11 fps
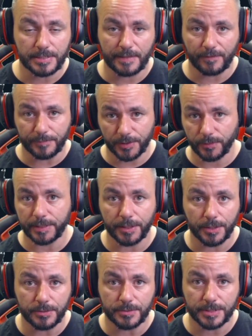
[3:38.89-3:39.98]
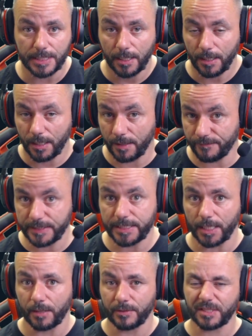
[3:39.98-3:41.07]
So if I'm doing a news
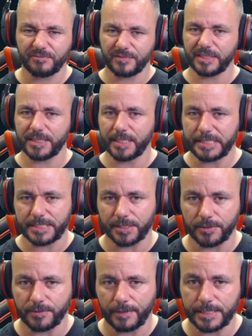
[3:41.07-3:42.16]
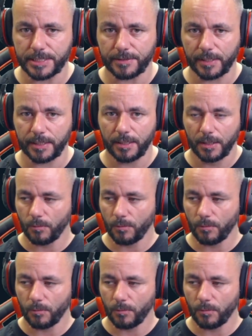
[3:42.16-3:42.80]
video, I don't really need to do green screen.